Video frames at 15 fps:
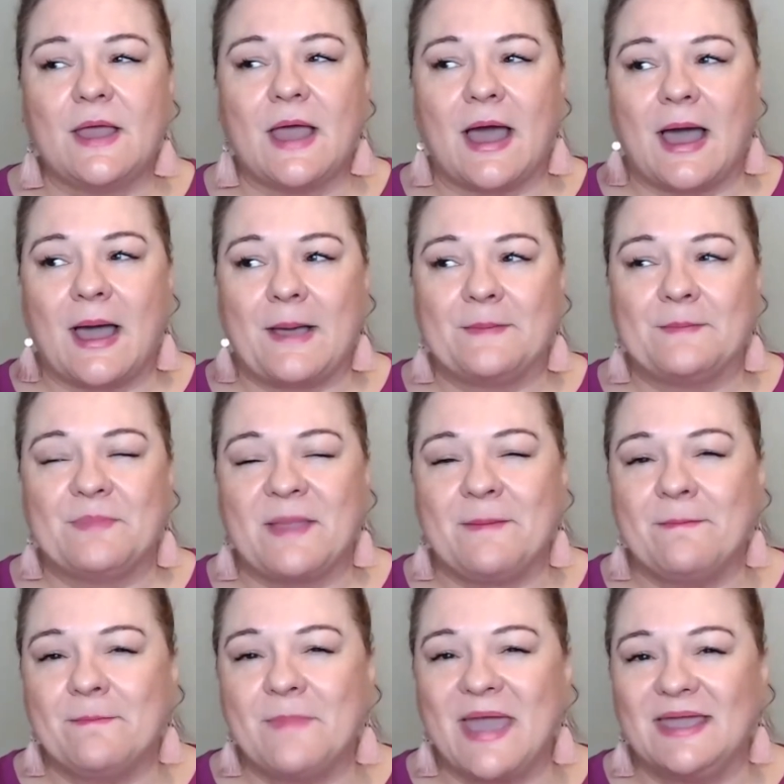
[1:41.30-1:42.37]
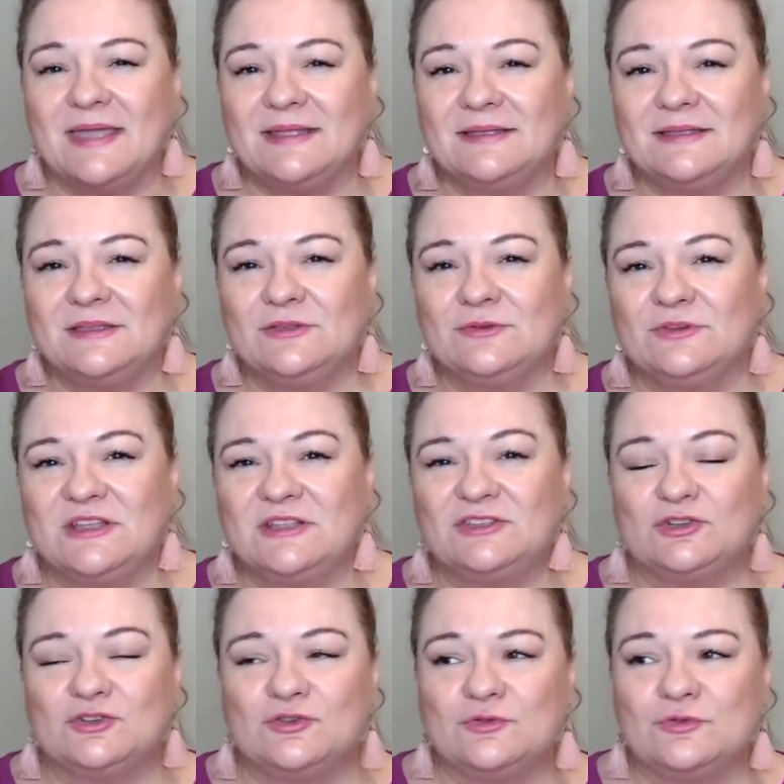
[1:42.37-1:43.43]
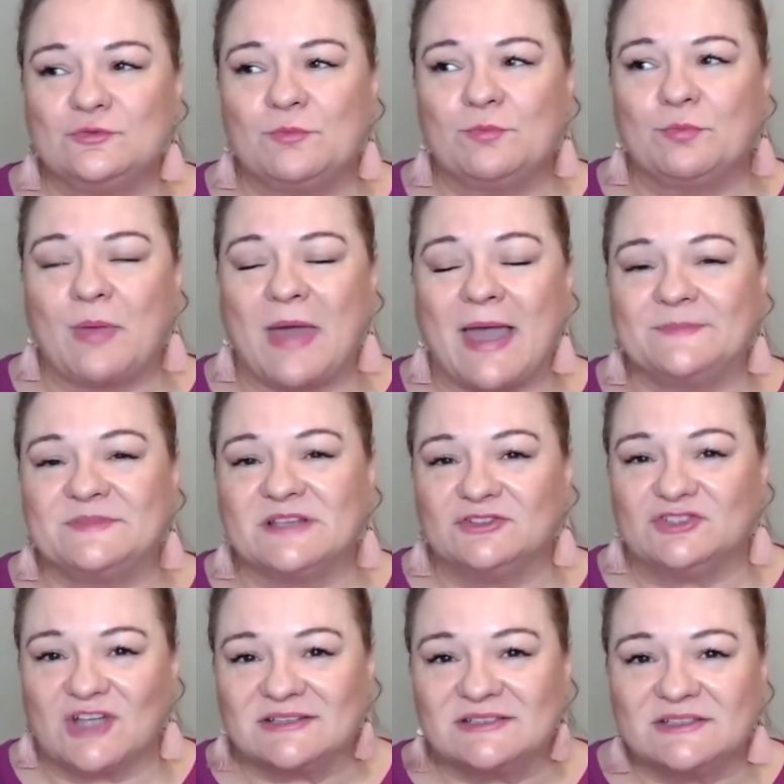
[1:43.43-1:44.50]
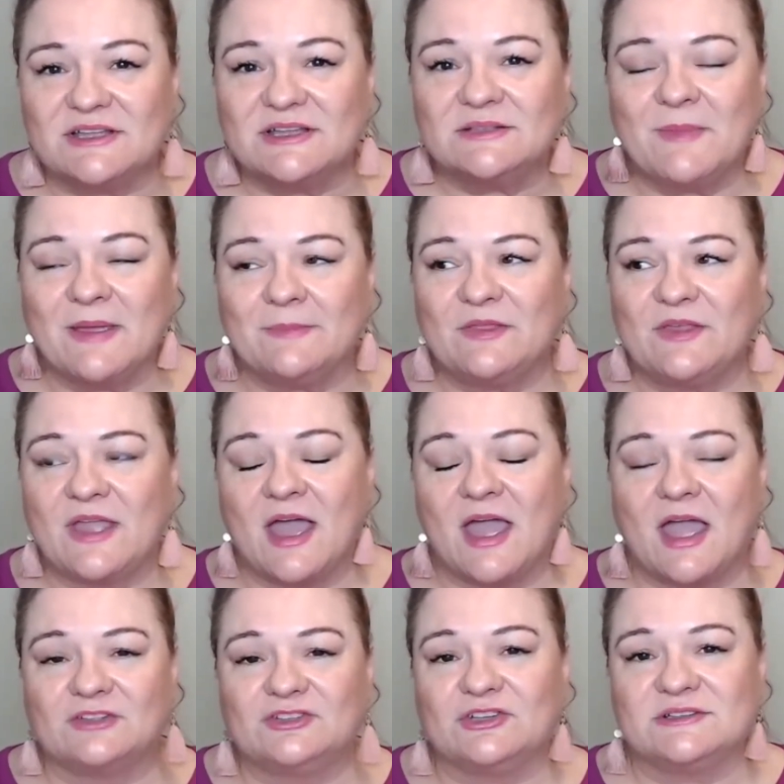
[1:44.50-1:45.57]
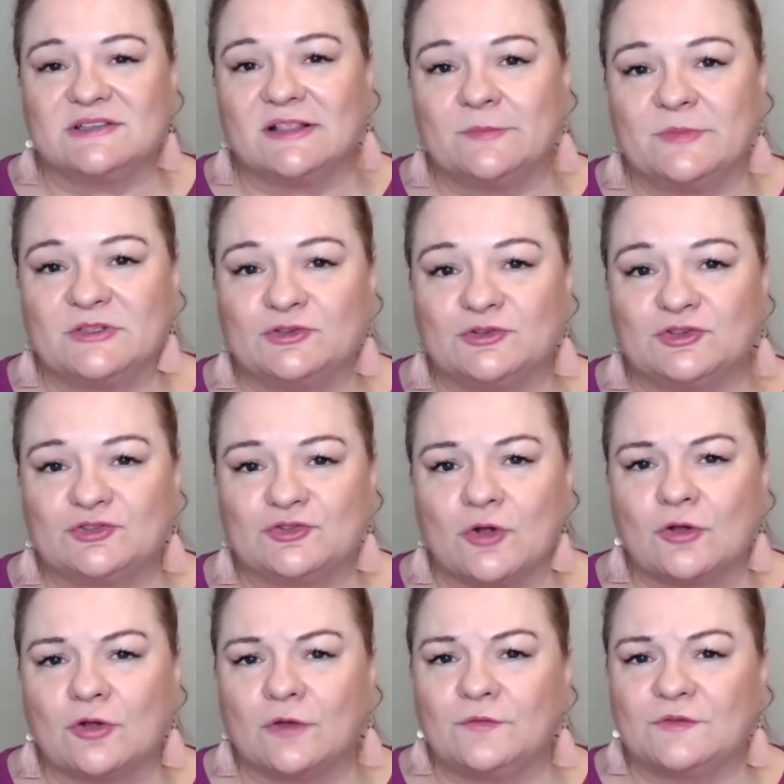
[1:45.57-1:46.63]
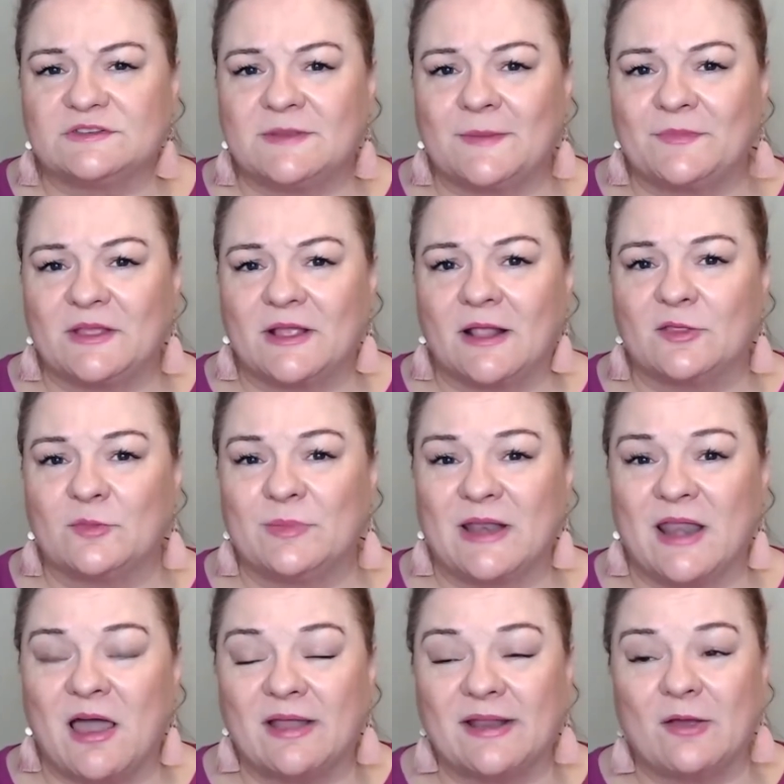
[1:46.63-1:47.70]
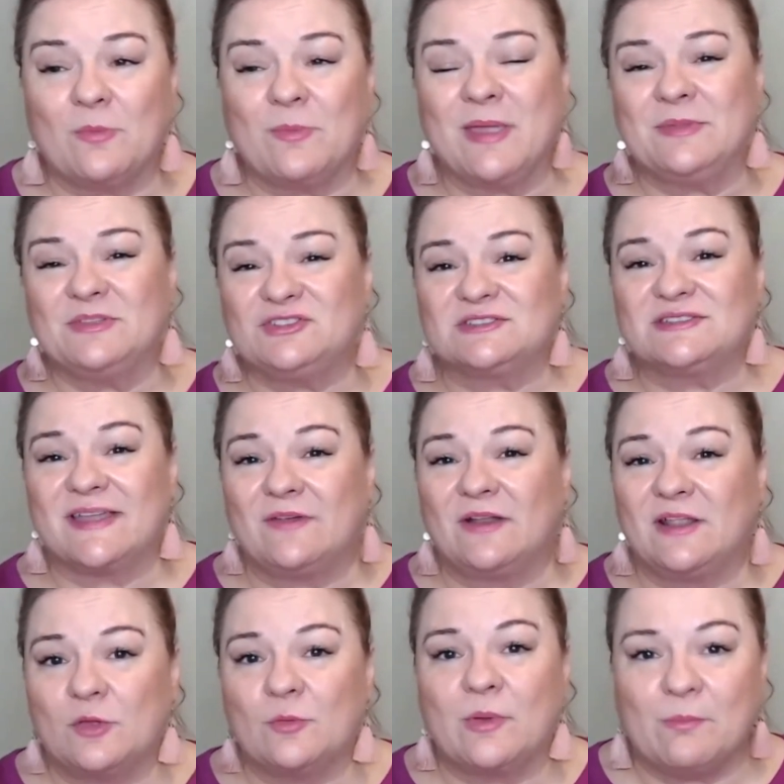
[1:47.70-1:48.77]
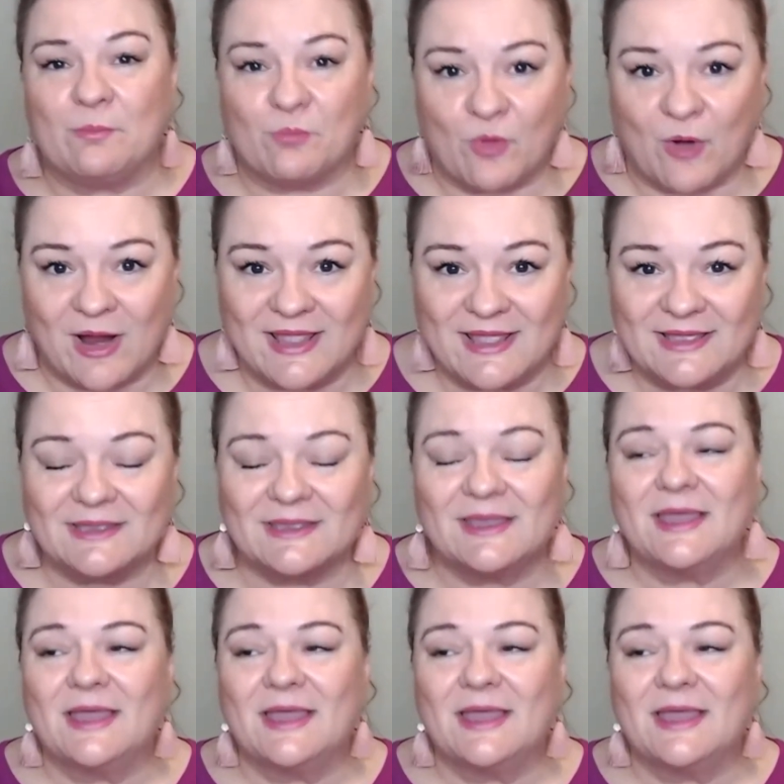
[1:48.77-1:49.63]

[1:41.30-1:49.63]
then you need to perhaps adjust it. Maybe the AHA is a little bit too strong, go for something a little bit lighter, or maybe just have a little bit break.